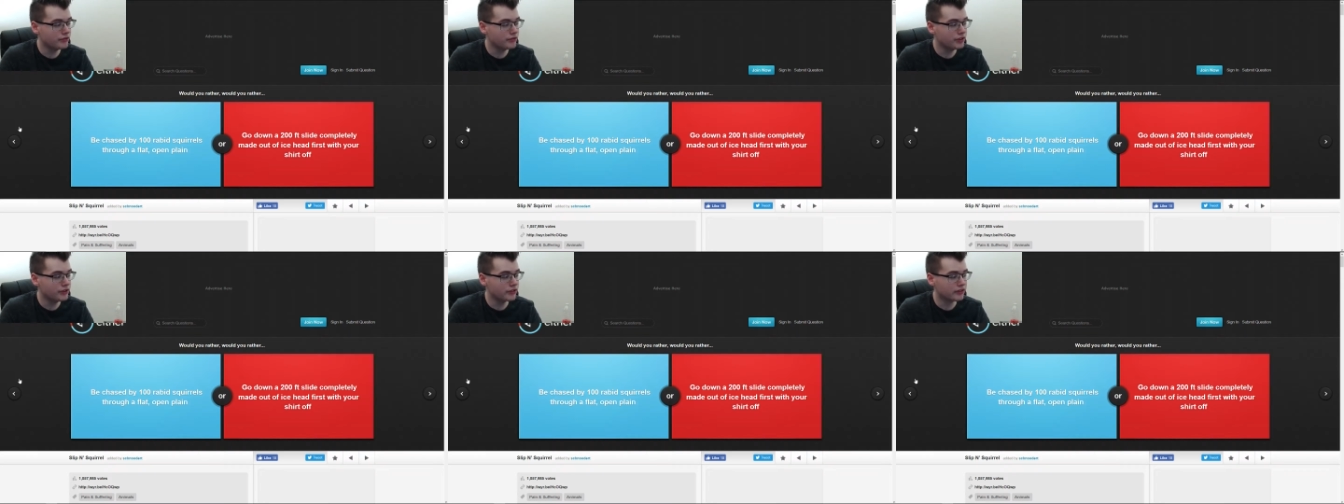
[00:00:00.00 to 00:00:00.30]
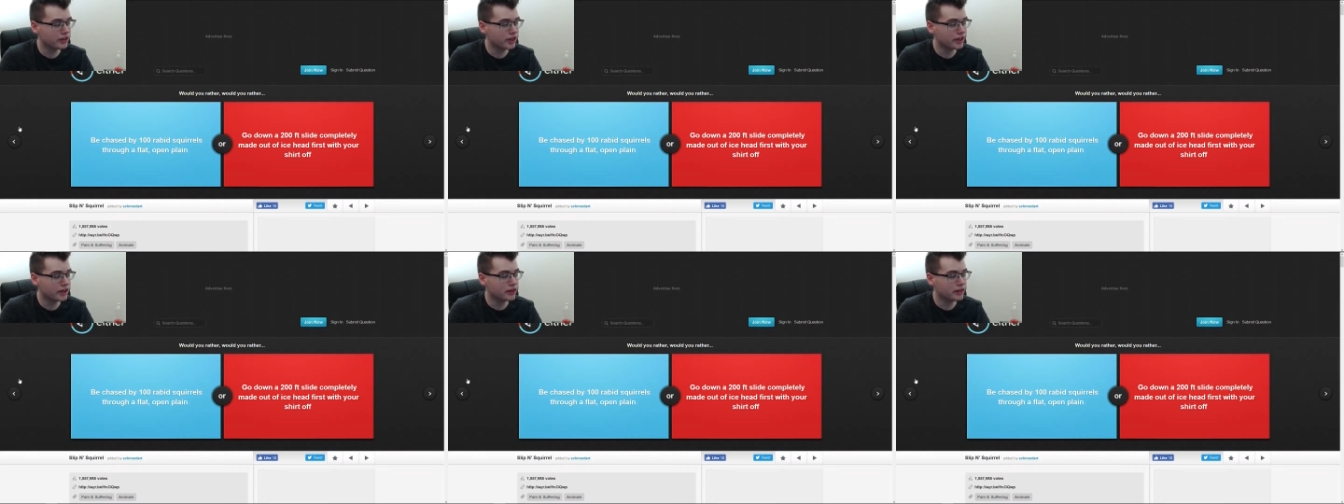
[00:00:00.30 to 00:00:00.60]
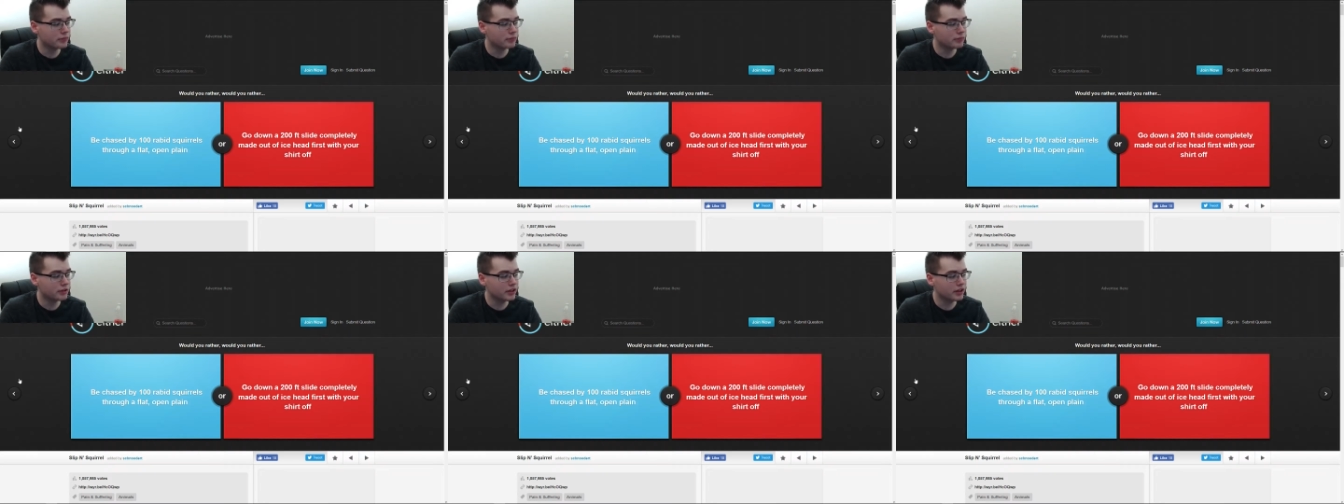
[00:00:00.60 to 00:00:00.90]
slide
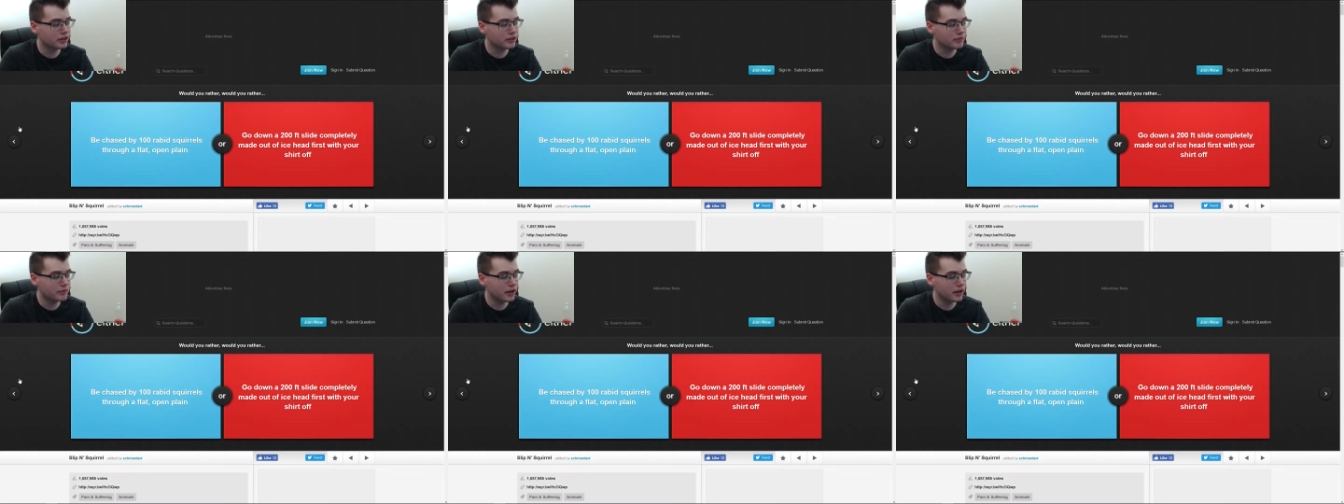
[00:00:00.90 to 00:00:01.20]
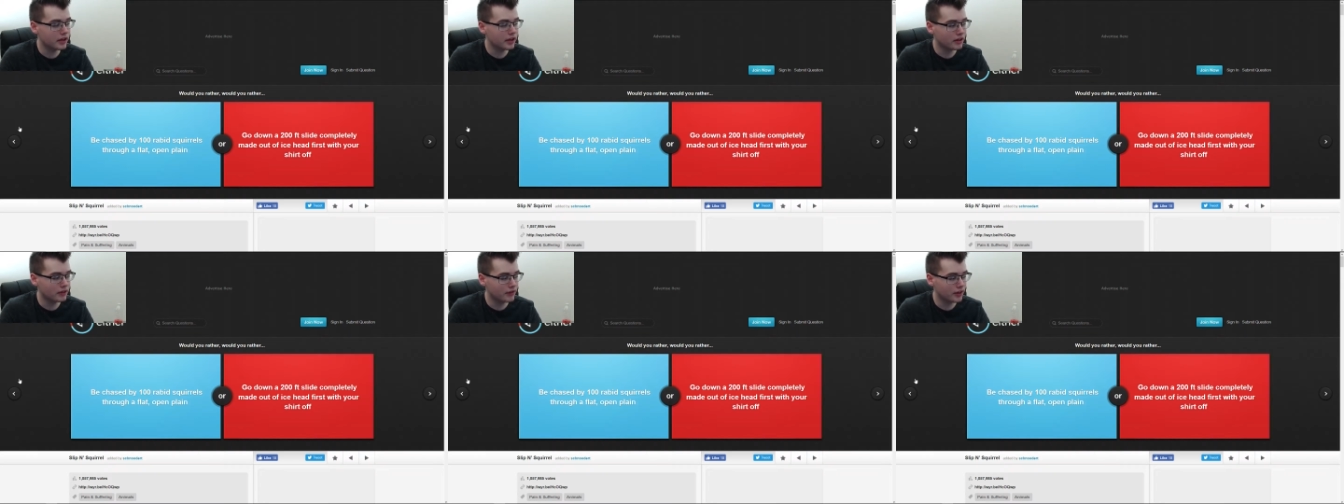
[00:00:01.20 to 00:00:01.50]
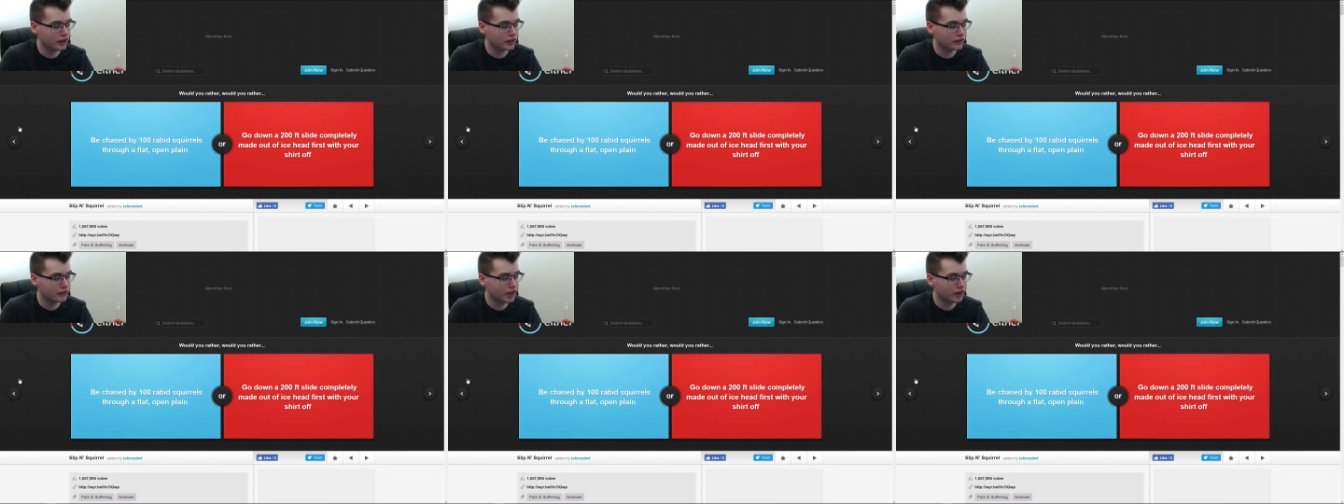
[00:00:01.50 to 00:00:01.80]
completely made out of
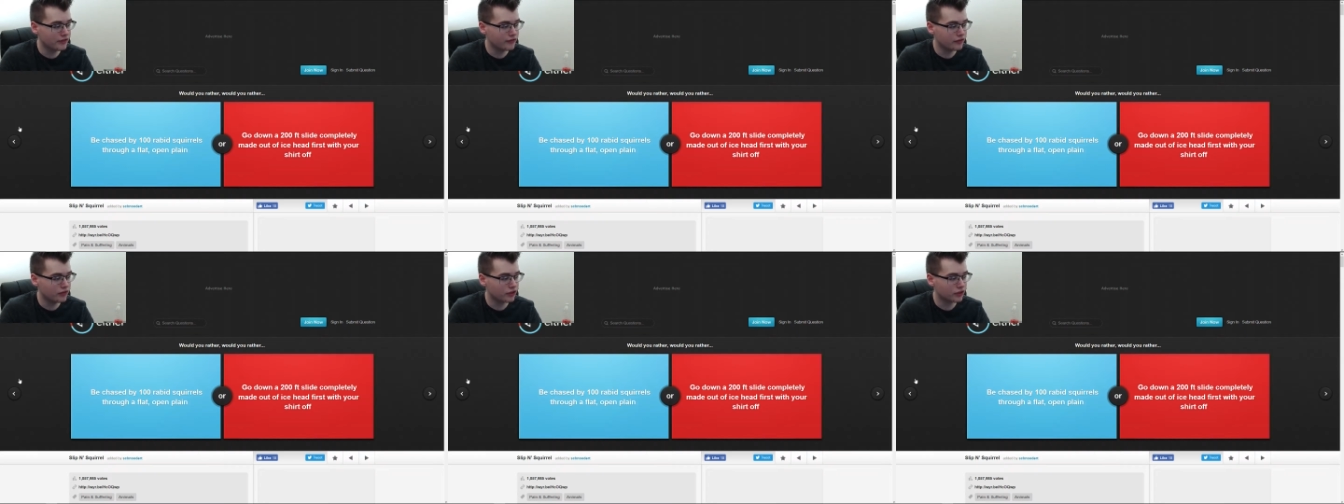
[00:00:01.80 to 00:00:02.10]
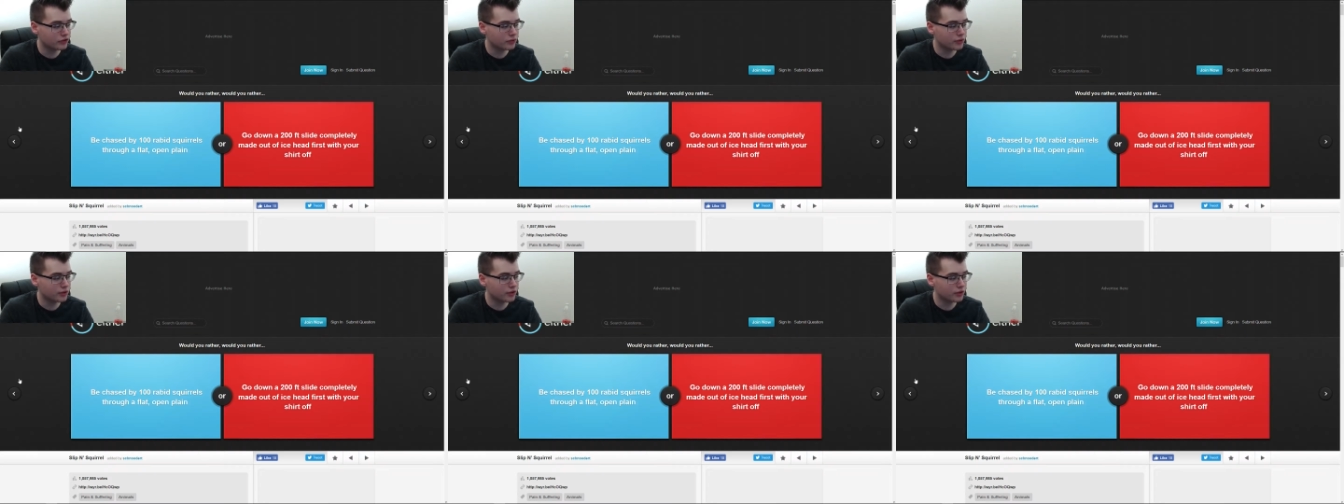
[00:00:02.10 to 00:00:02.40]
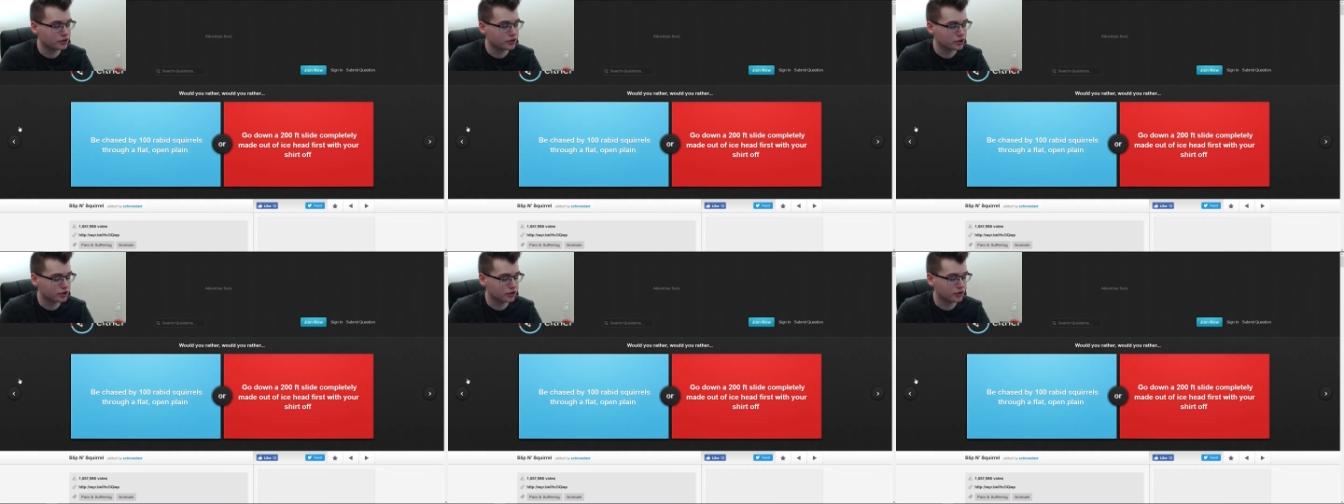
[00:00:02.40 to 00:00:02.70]
ice head first with your
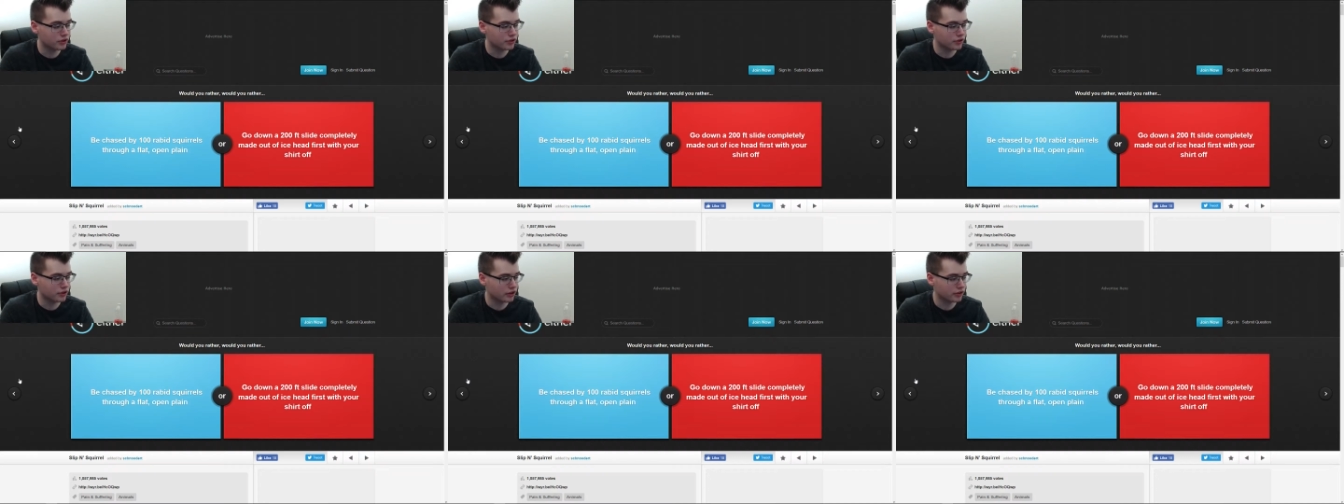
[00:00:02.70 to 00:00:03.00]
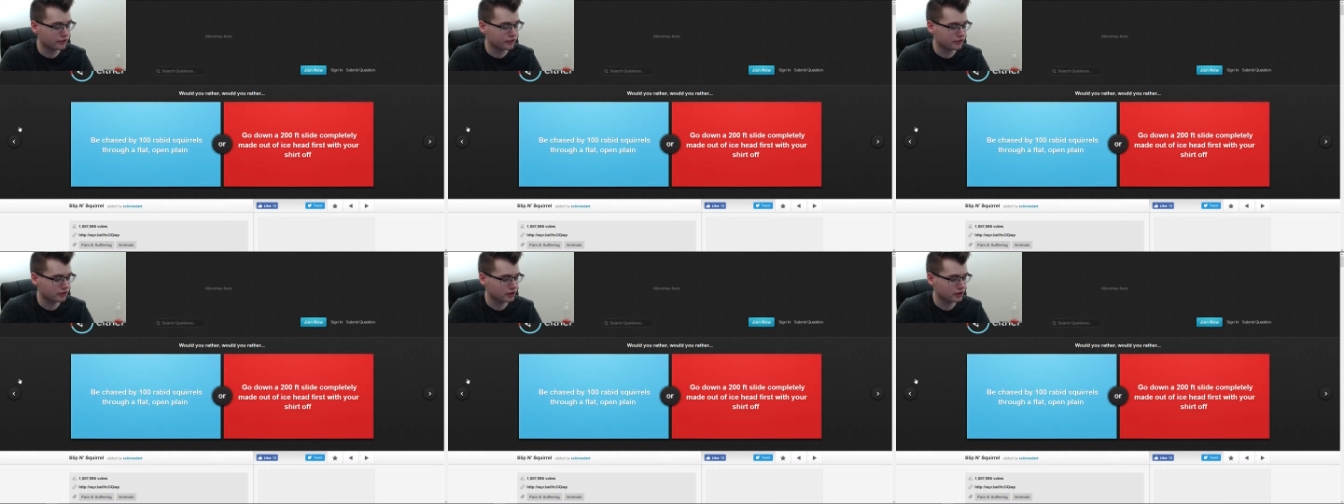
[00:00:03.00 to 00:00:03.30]
shirt off?